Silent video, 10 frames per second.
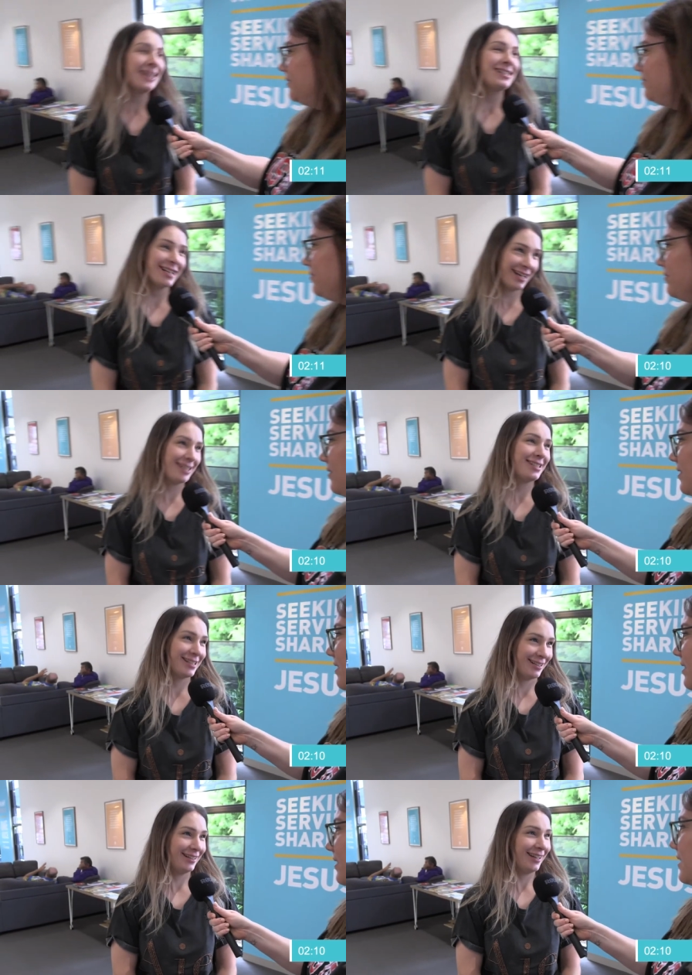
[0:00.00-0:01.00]
The
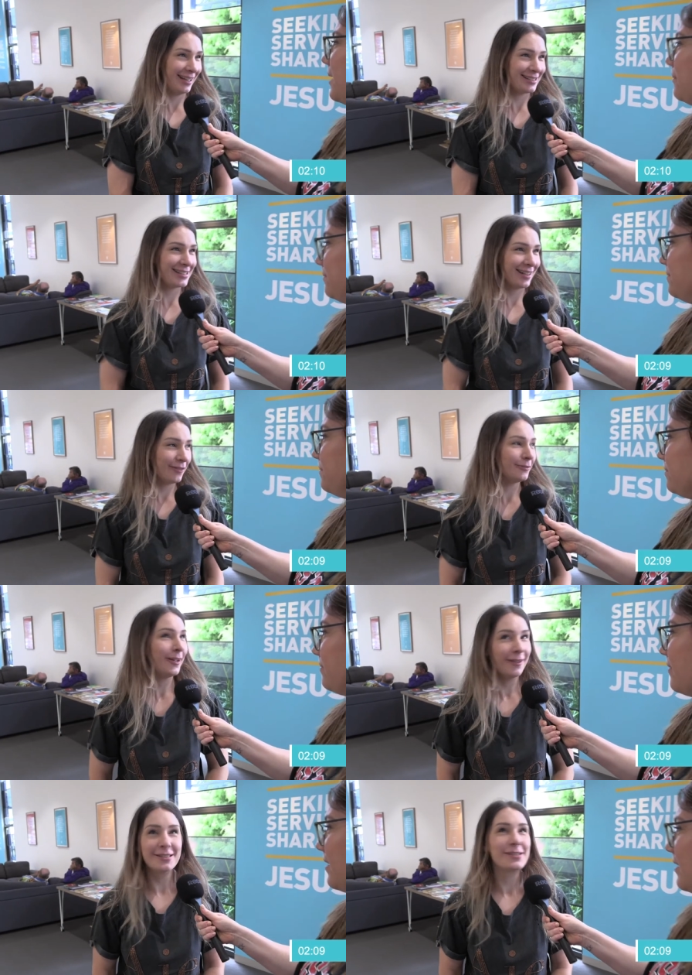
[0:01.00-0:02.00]
education. I've
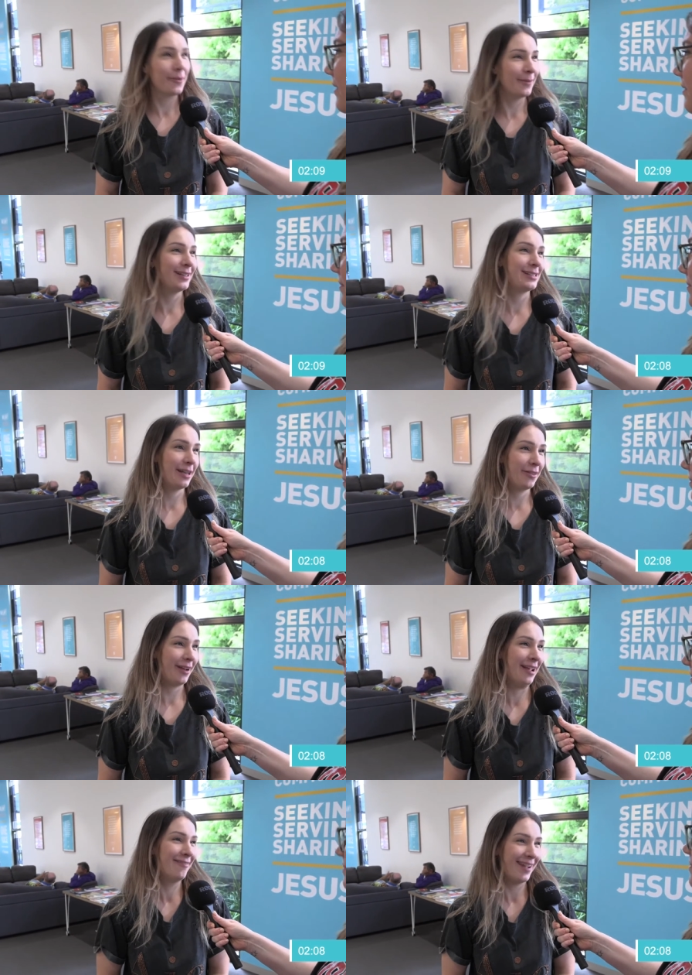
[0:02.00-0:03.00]
learned so much in
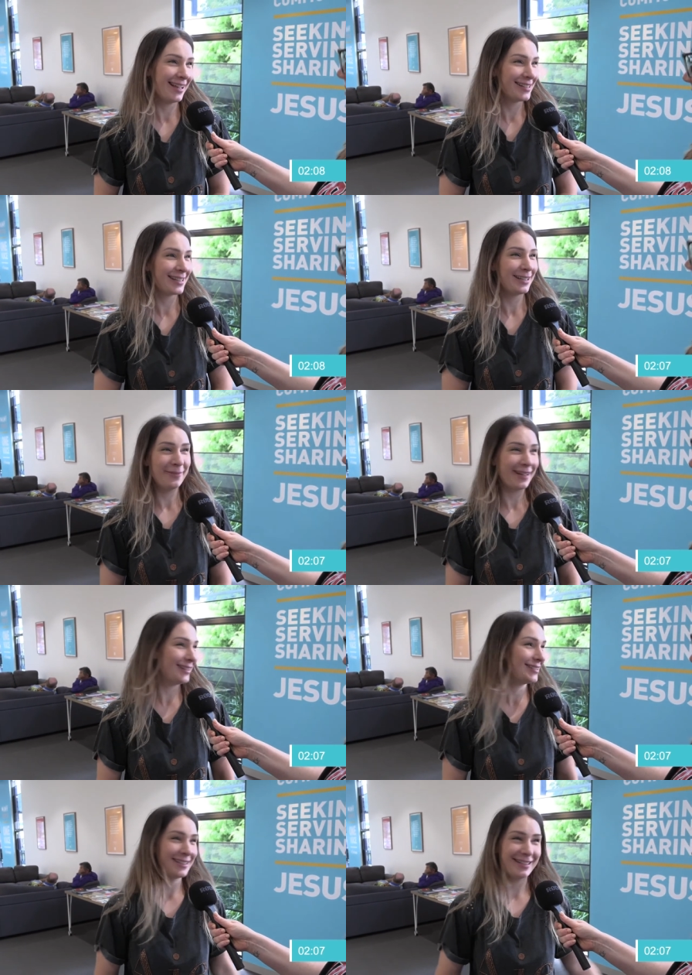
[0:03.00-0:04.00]
3 weeks
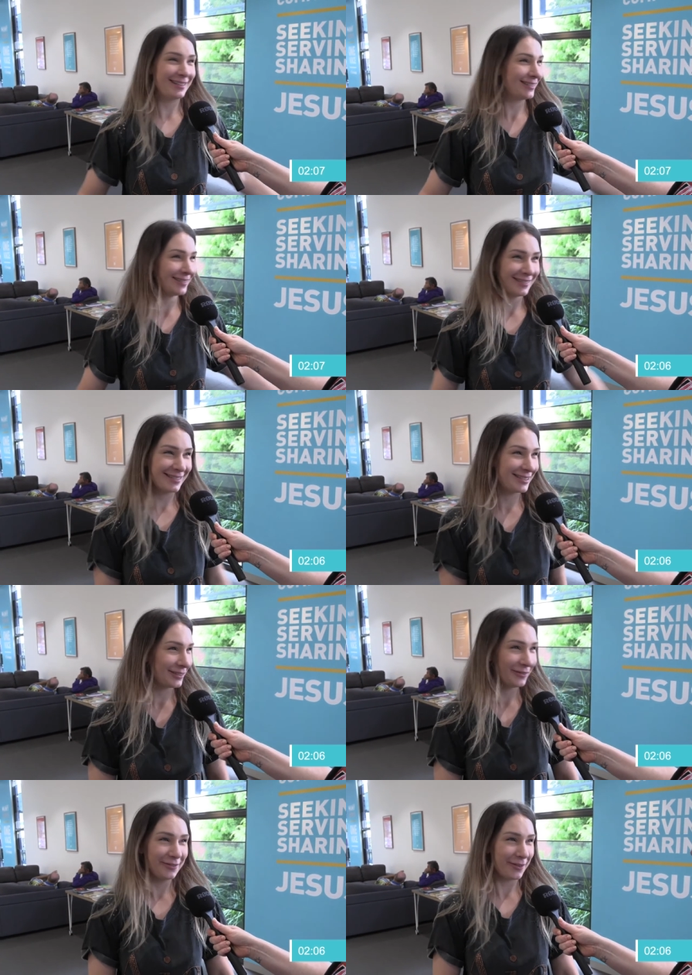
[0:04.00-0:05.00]
compared to,
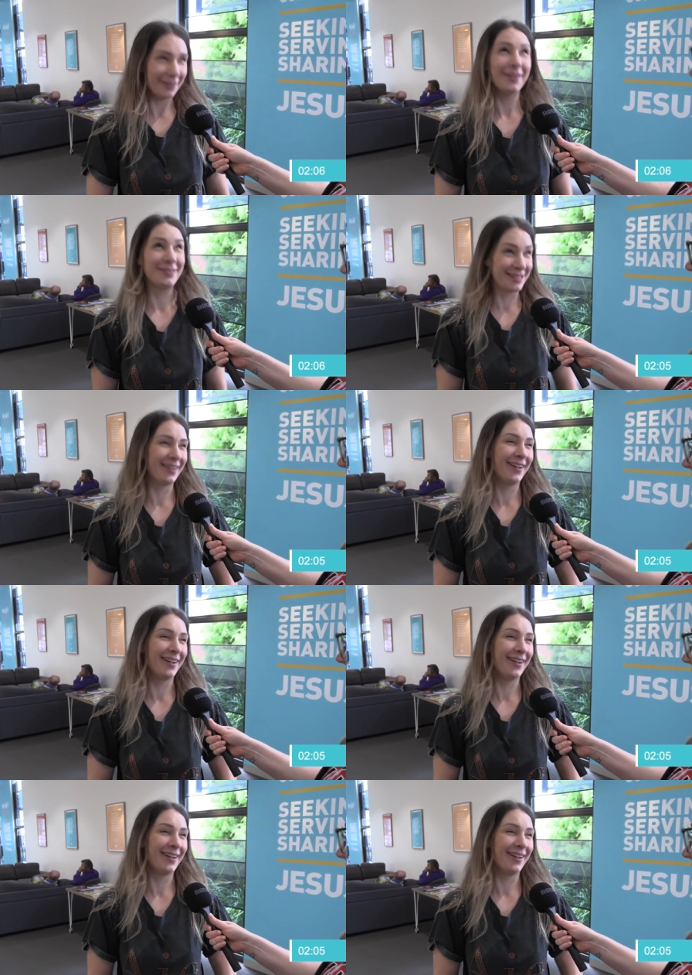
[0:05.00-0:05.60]
for a long